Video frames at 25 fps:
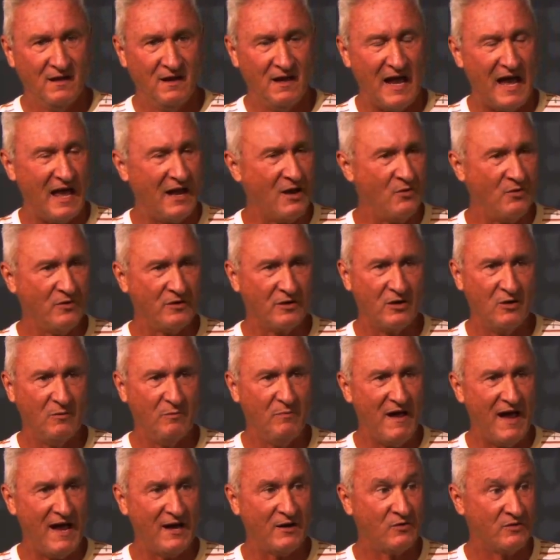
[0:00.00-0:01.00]
I don't want to go
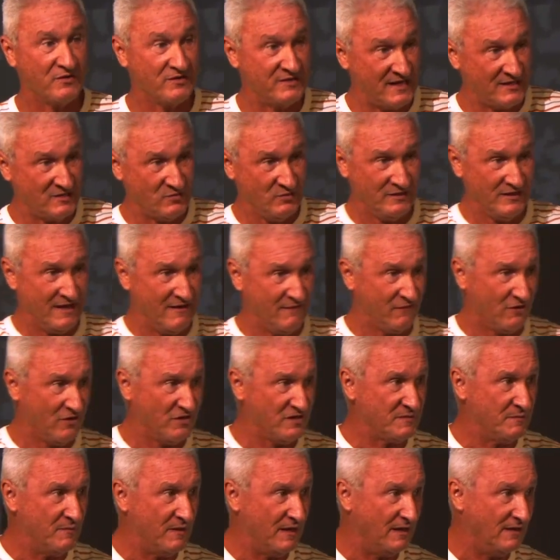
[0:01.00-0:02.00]
backwards. That's what that
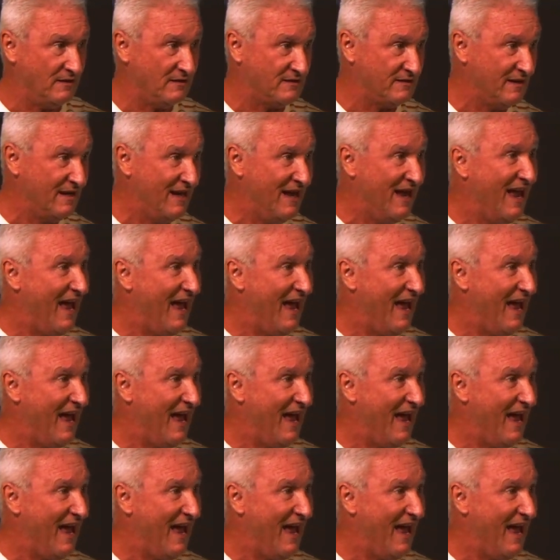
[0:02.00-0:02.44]
verse means.